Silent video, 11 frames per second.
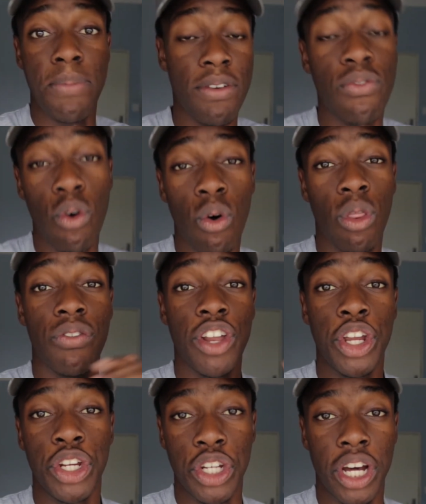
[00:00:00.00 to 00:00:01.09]
Before the
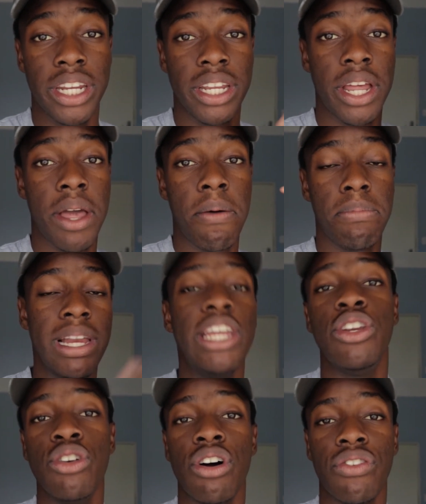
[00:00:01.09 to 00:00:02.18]
video starts, please
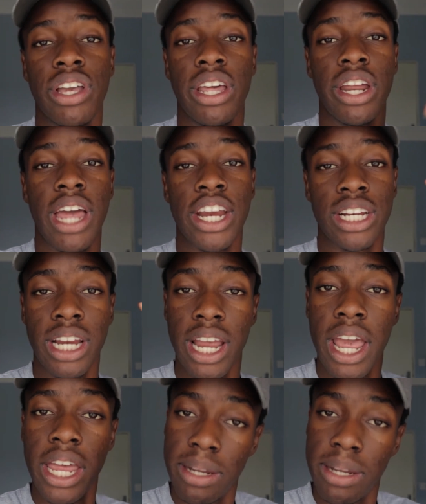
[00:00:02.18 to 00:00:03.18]
do not forget to actually